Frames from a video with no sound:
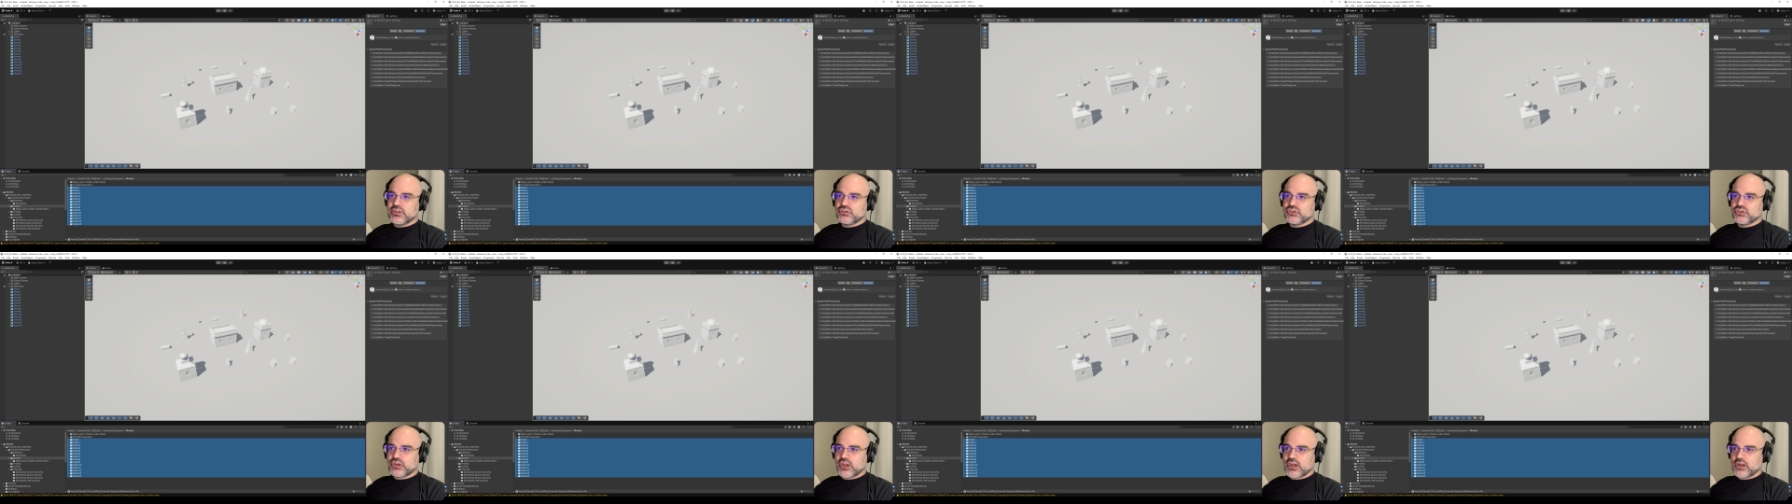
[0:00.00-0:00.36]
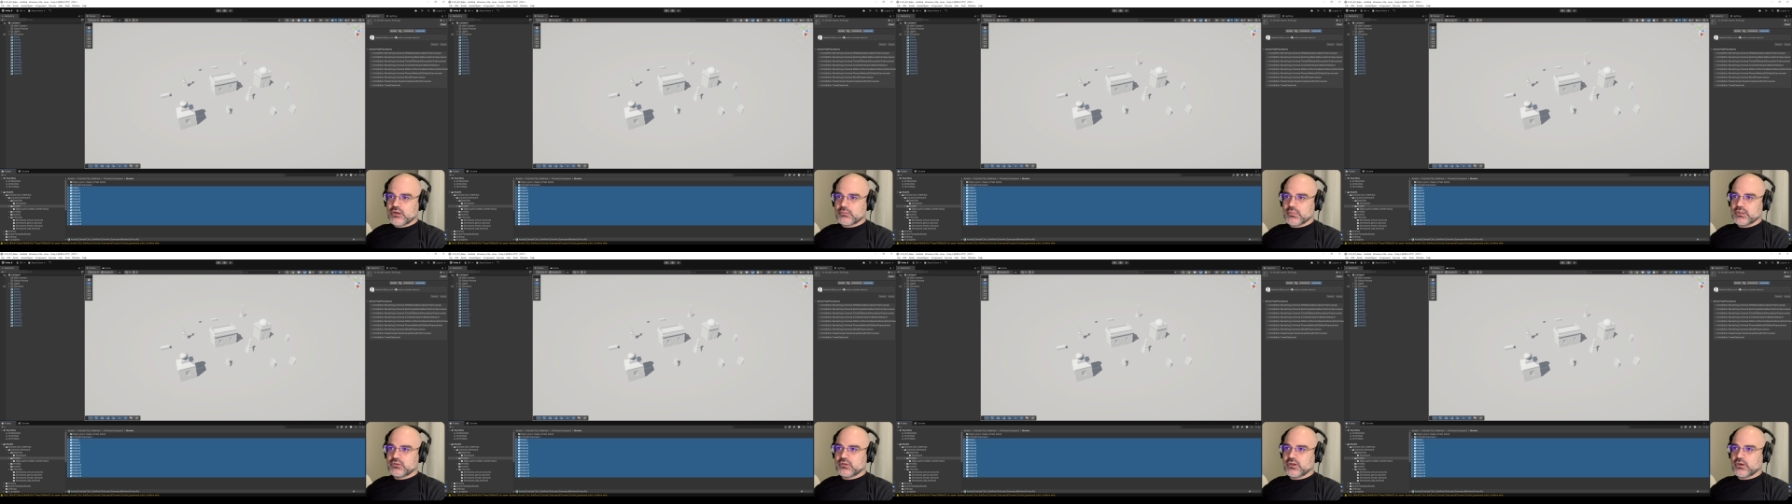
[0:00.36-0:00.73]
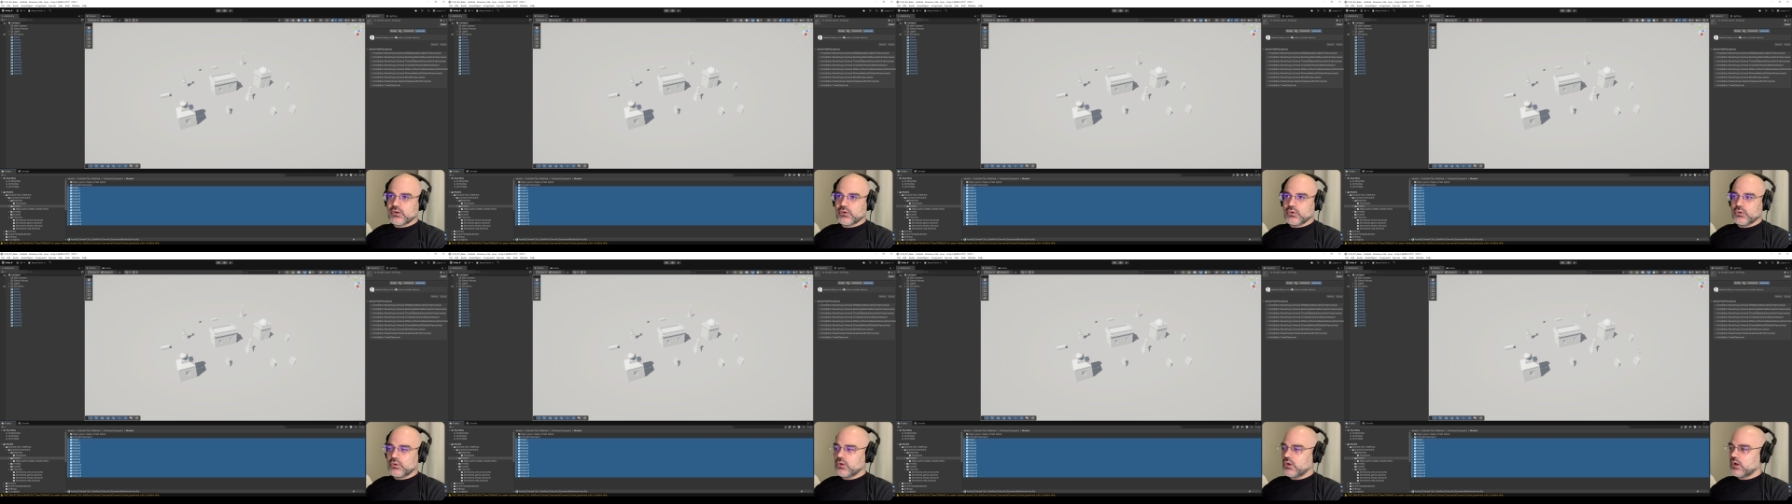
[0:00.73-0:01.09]
shared
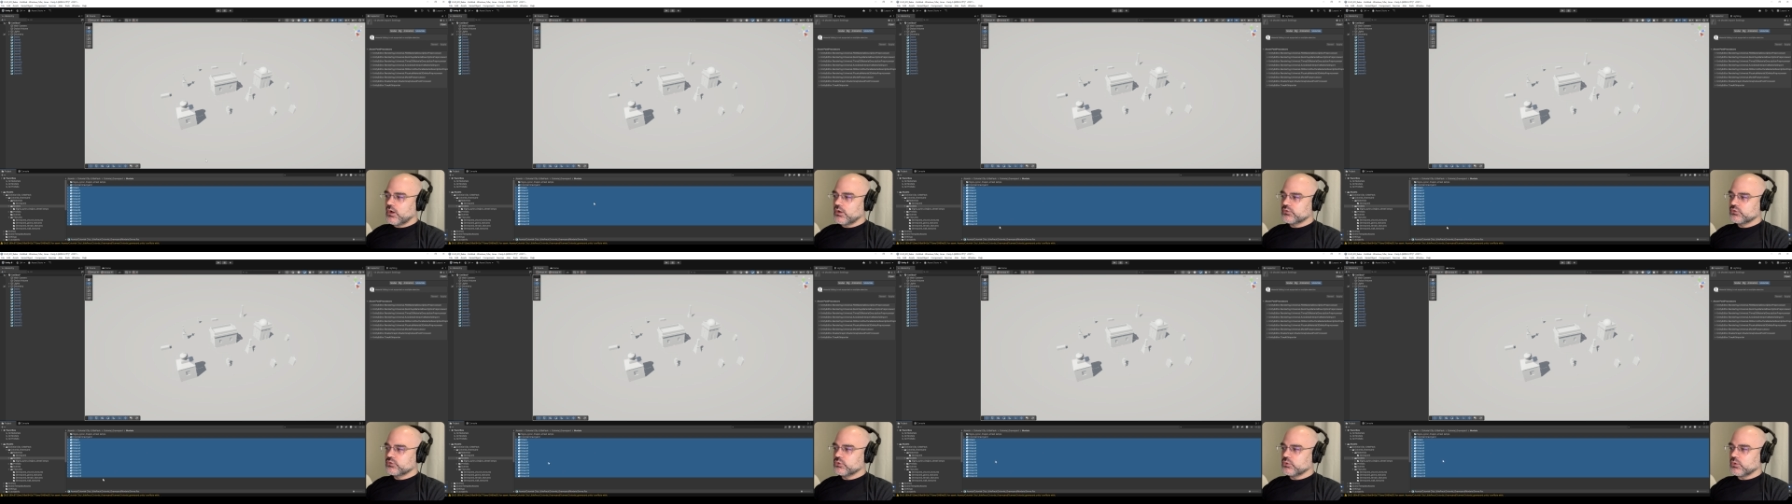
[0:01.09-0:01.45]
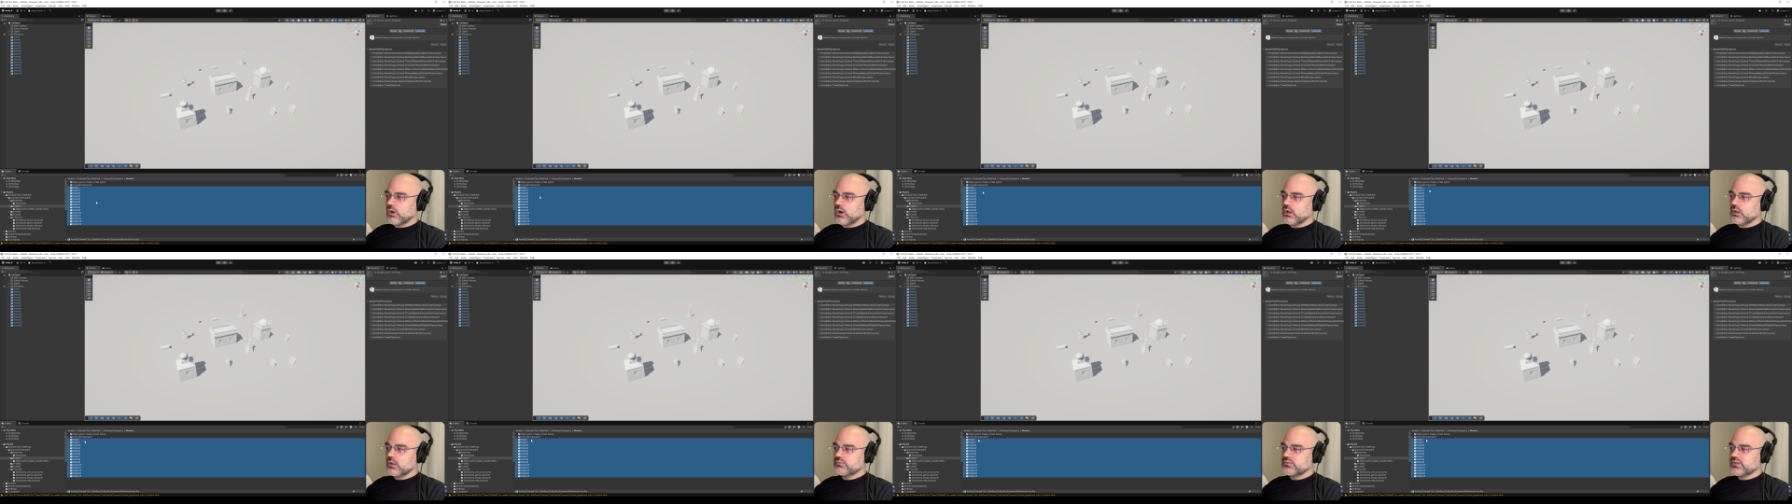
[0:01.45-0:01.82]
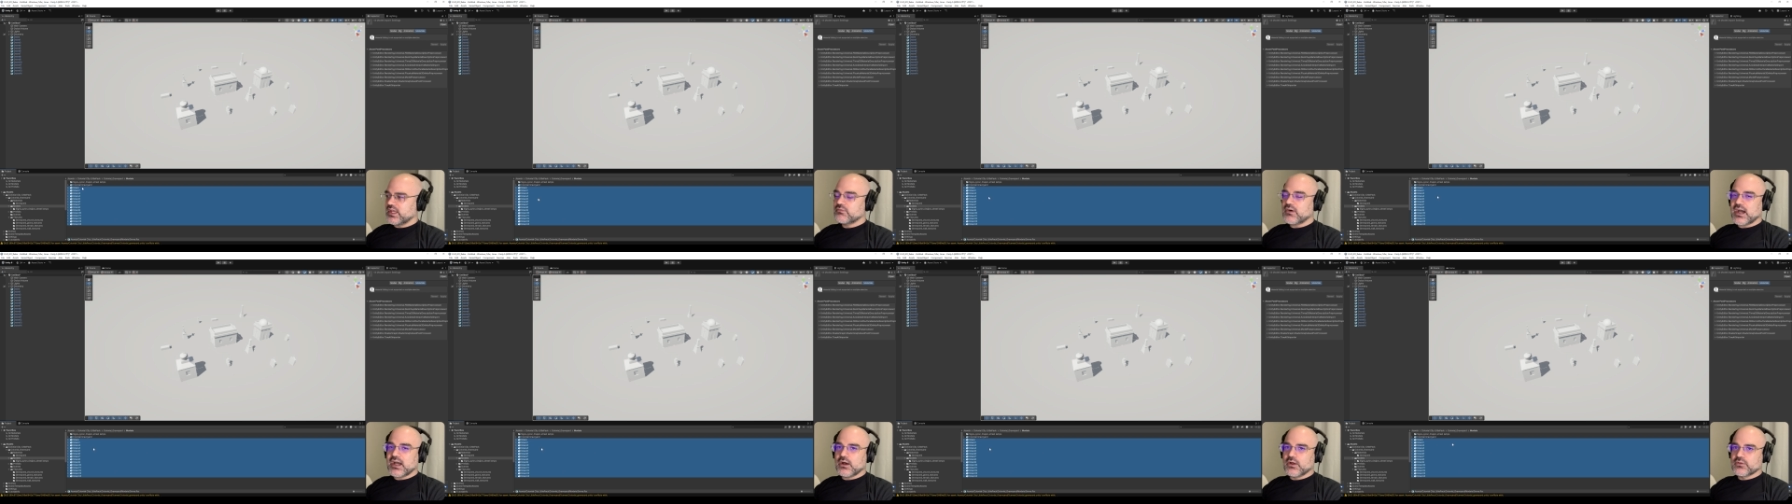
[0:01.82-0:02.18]
material onto all the
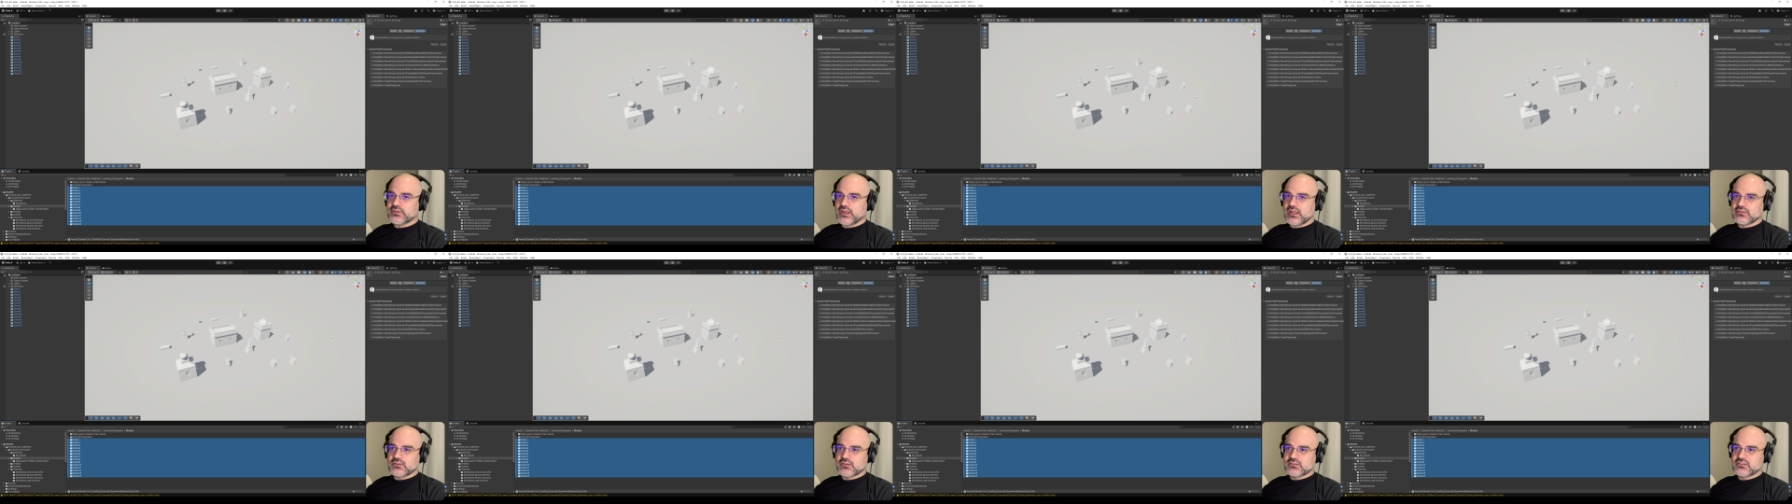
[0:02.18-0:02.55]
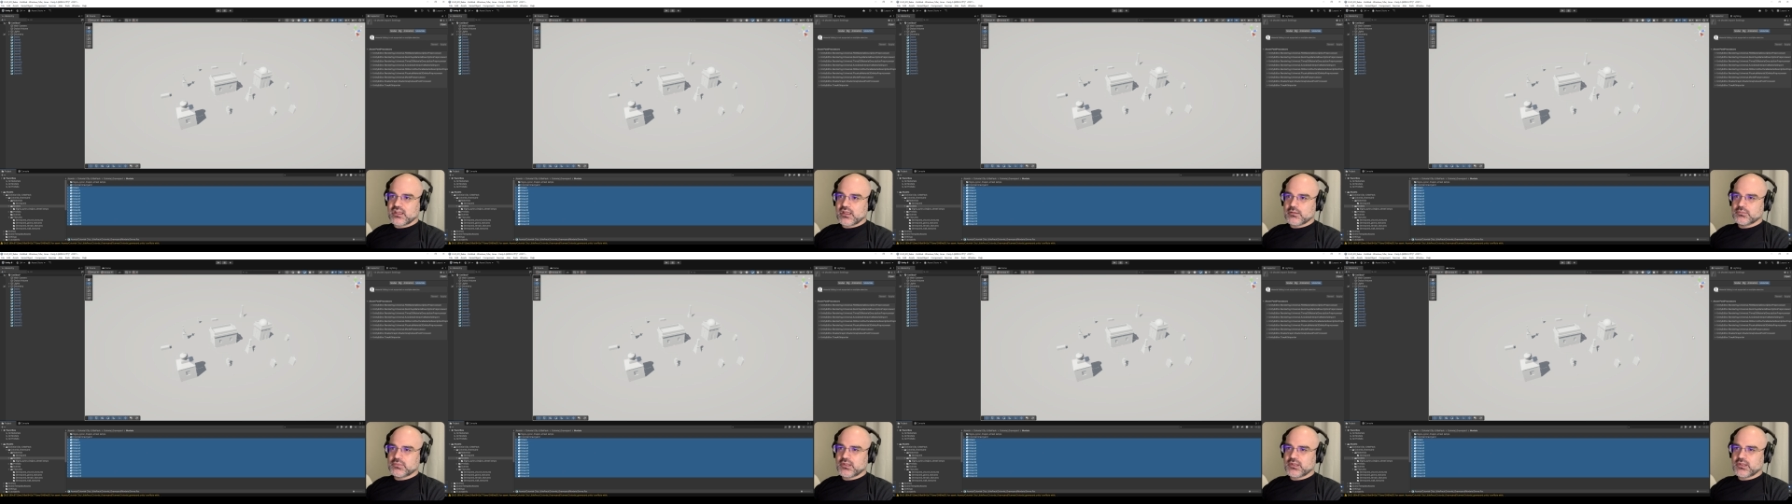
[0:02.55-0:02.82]
files at the same